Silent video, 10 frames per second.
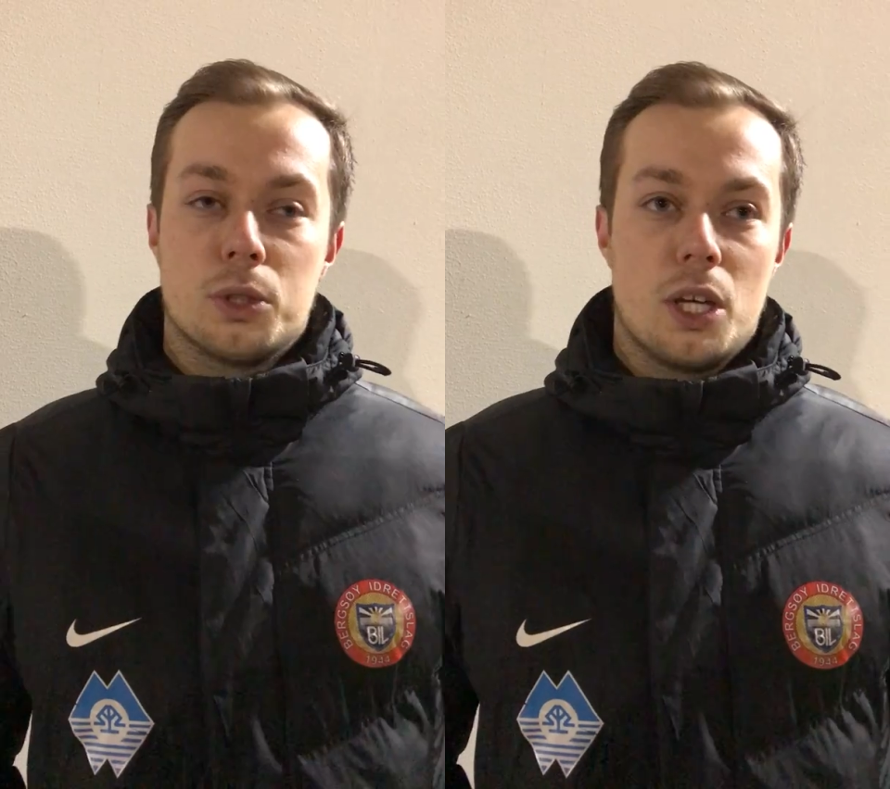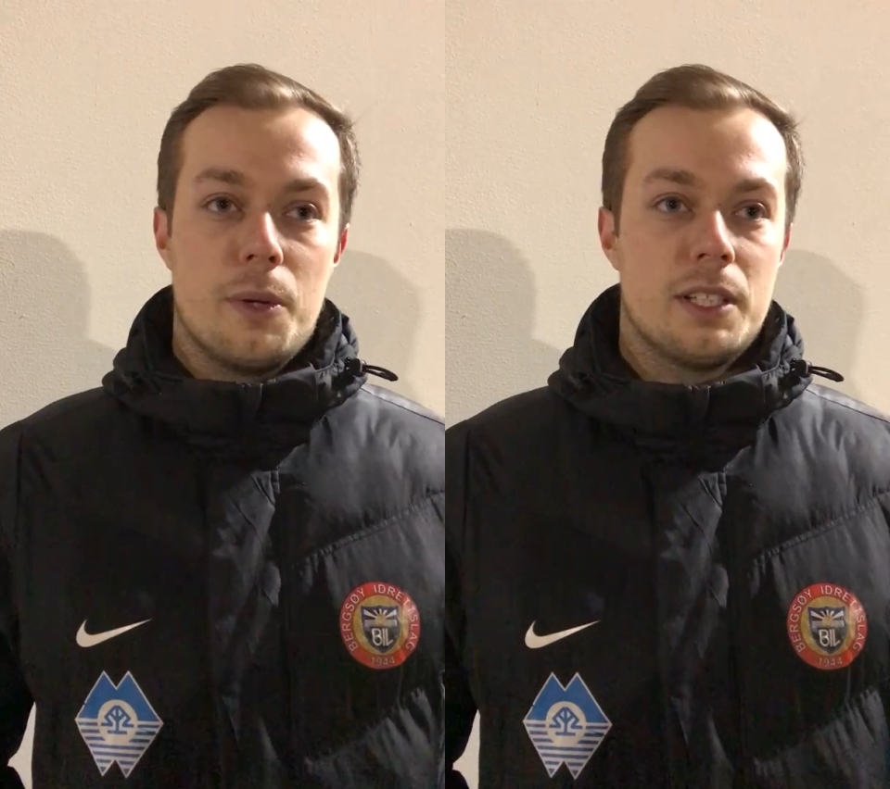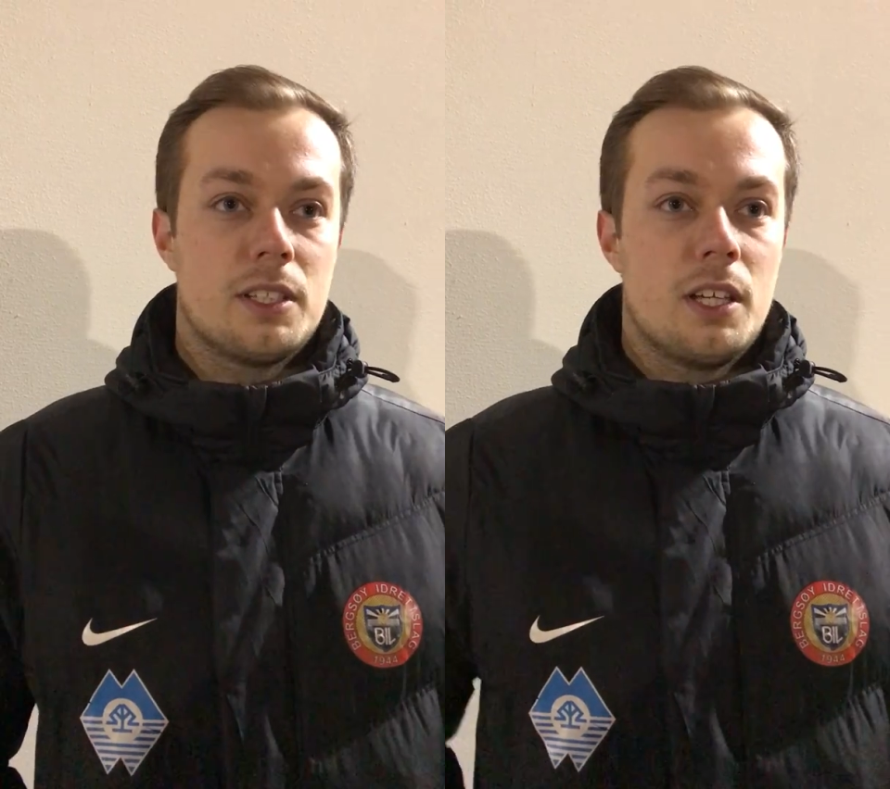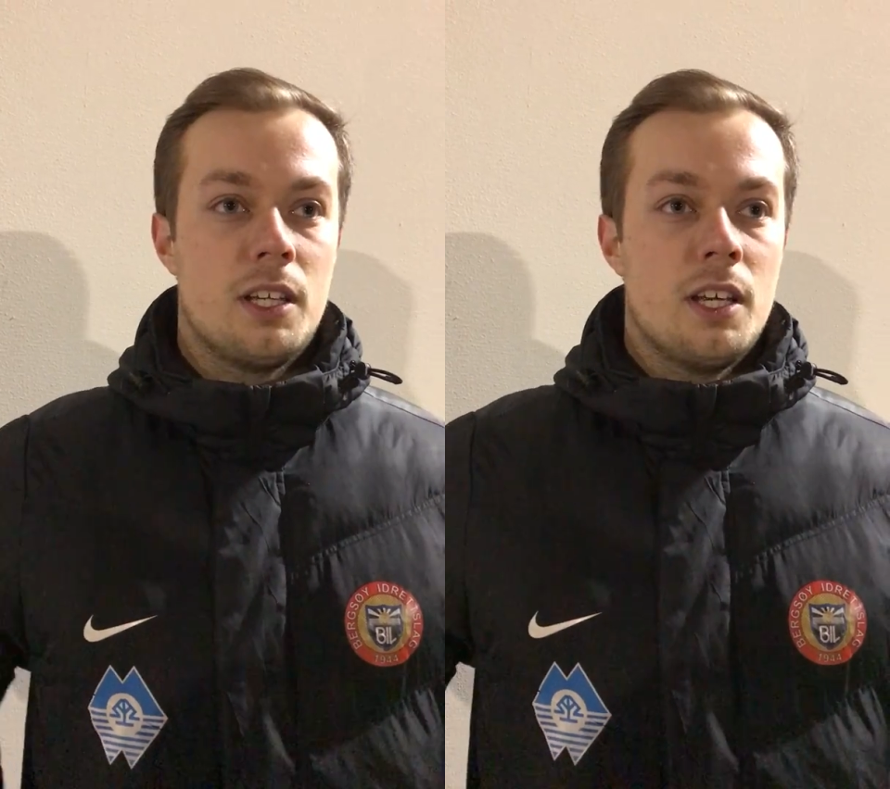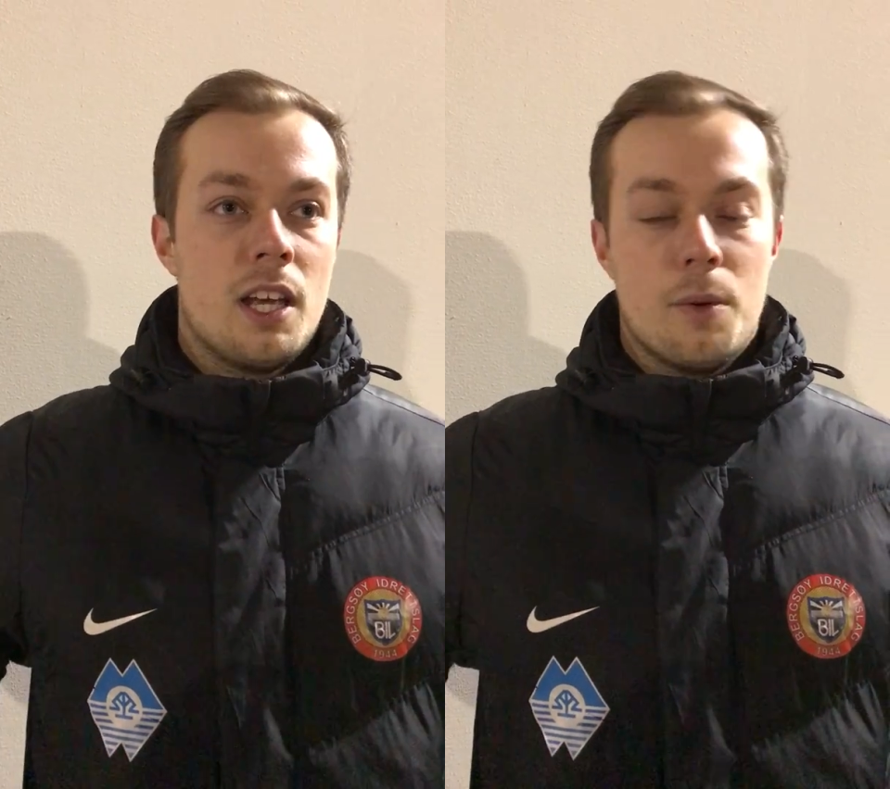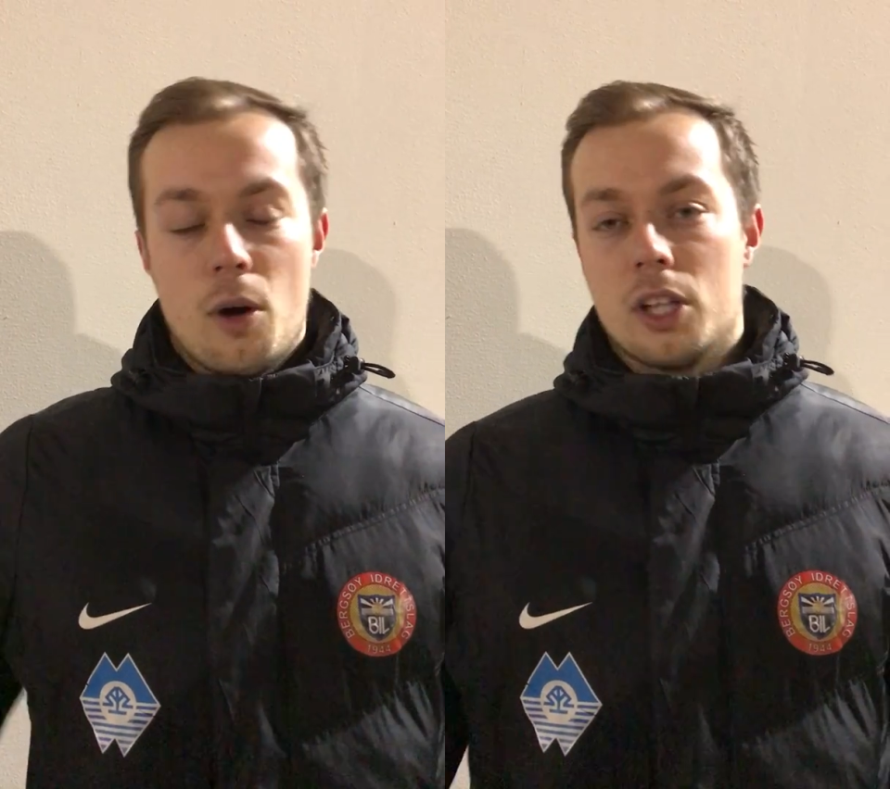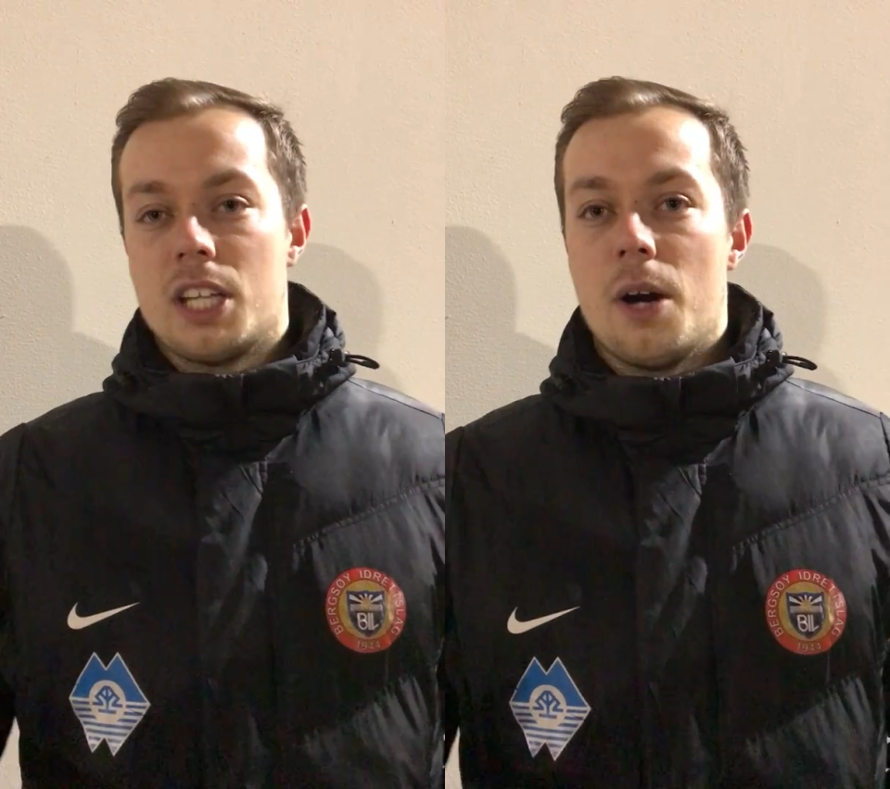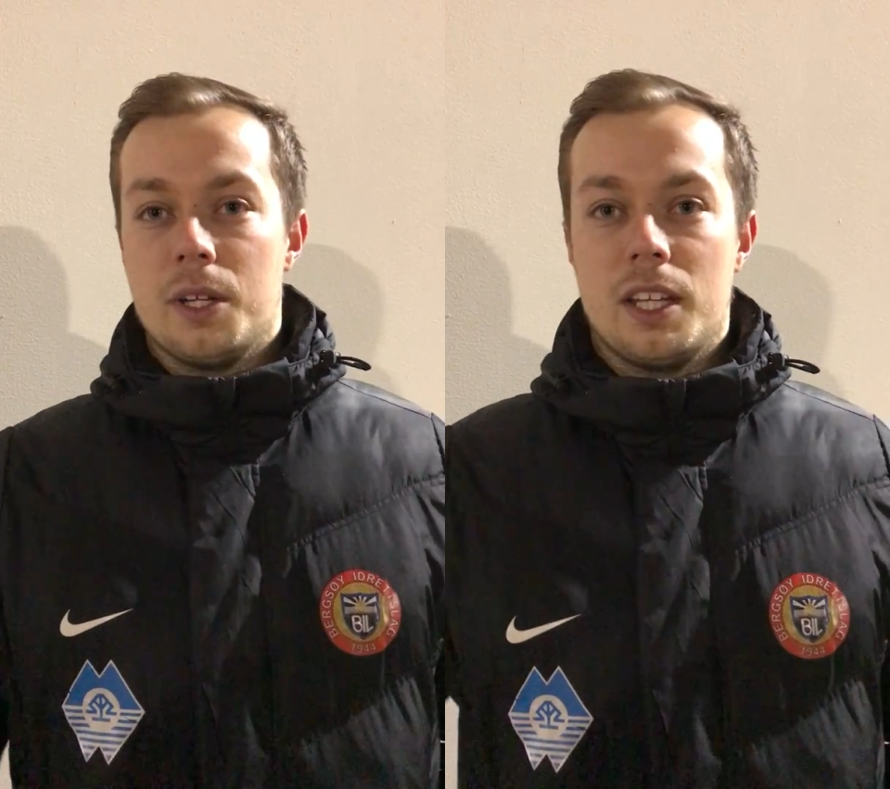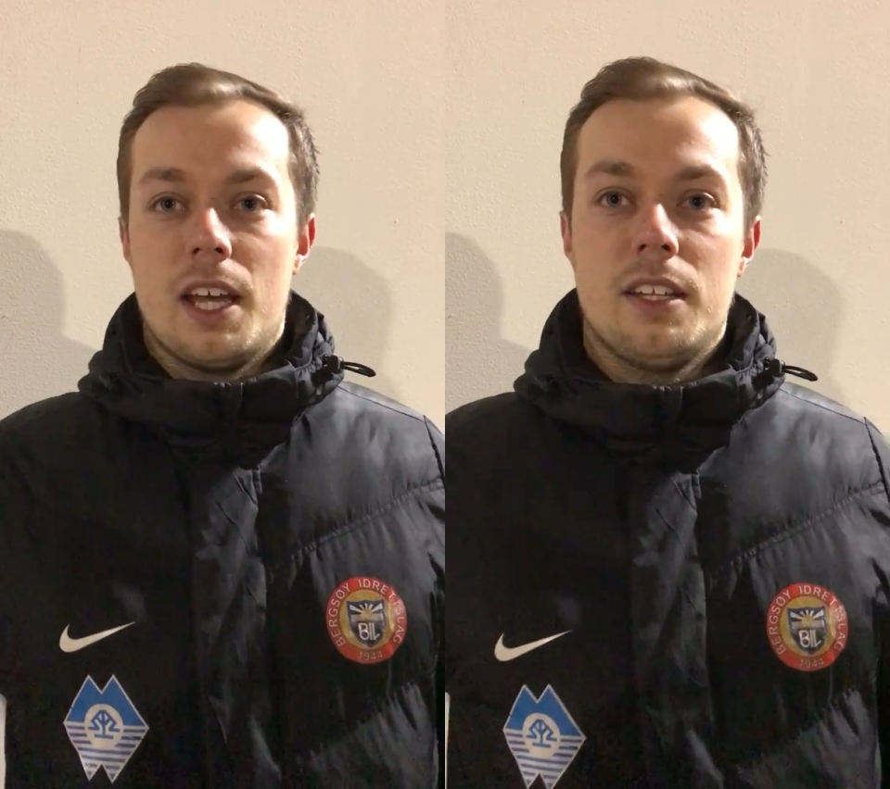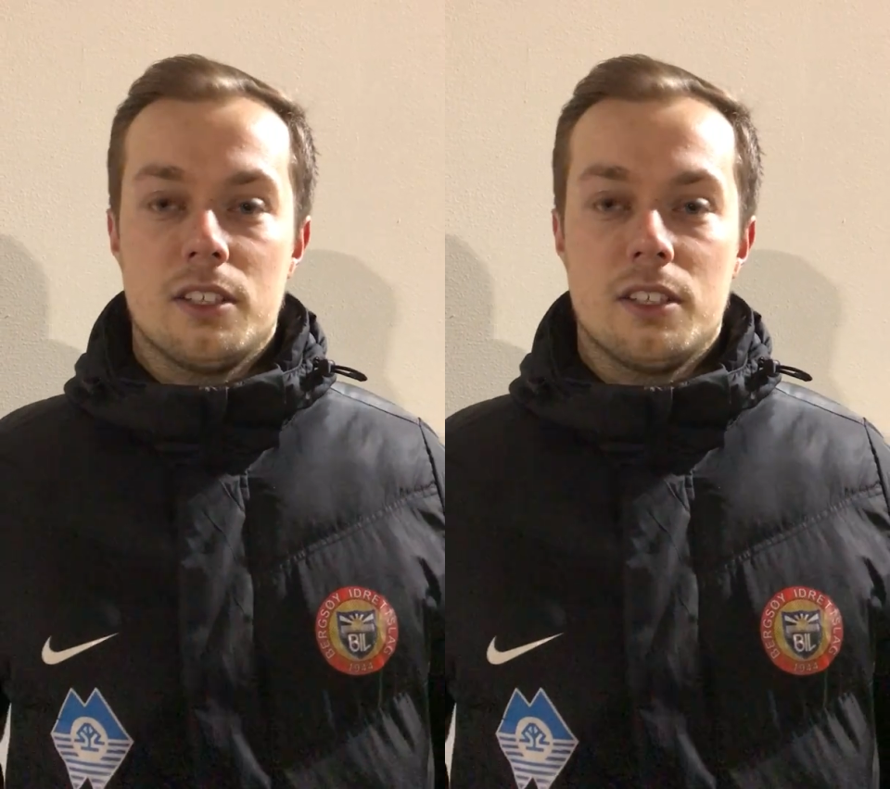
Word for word: So it's it worked out in the end,